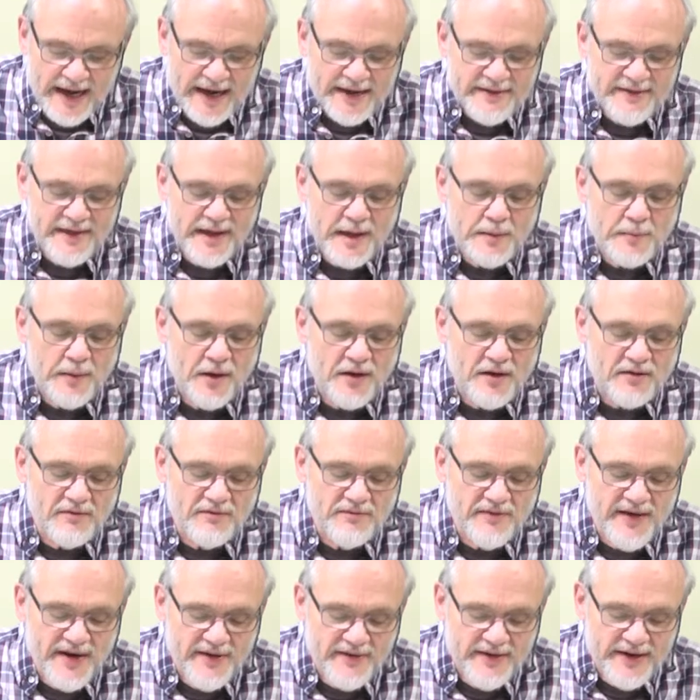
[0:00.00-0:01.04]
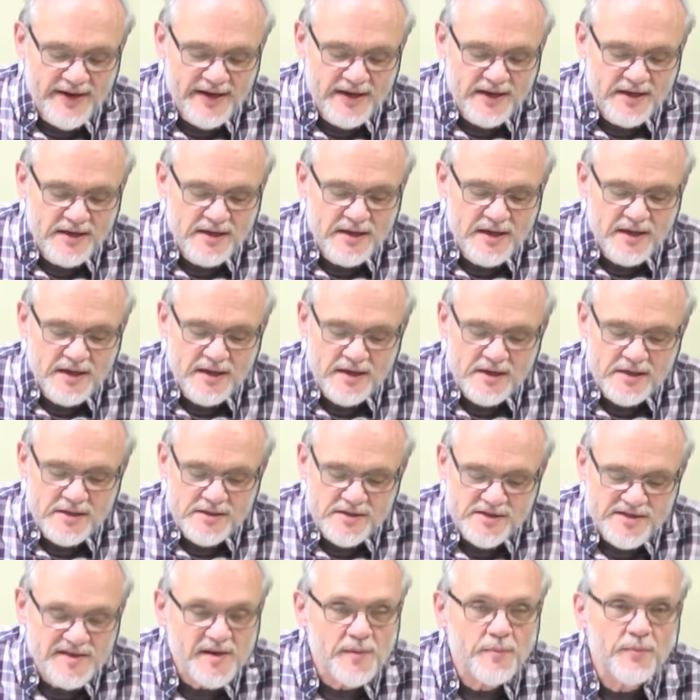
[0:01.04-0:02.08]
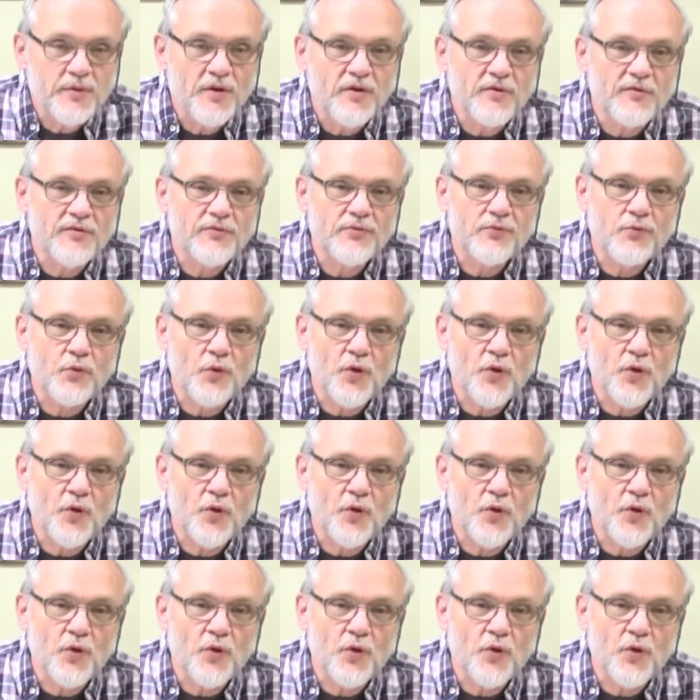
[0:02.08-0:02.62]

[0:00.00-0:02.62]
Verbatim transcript: I think about a very simple